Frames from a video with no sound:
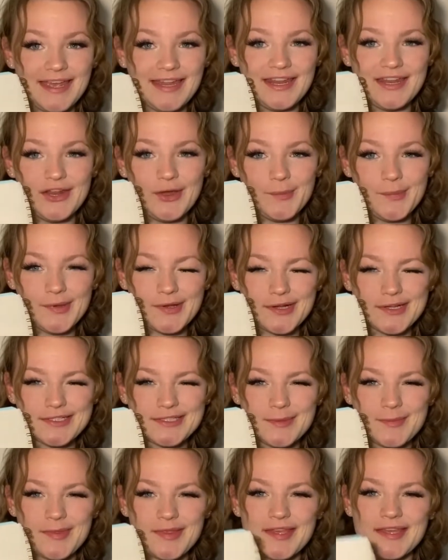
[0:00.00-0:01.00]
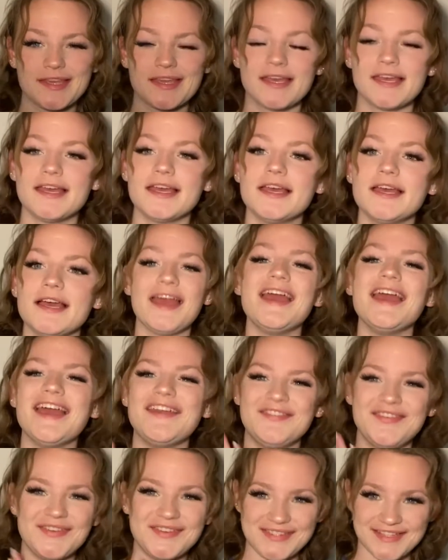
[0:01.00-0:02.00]
in a notebook or something. If
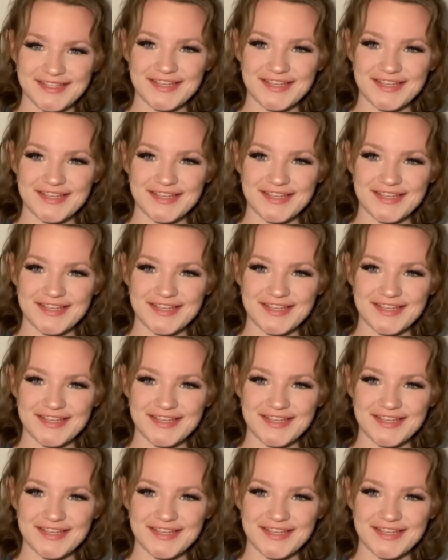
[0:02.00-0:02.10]
you didn't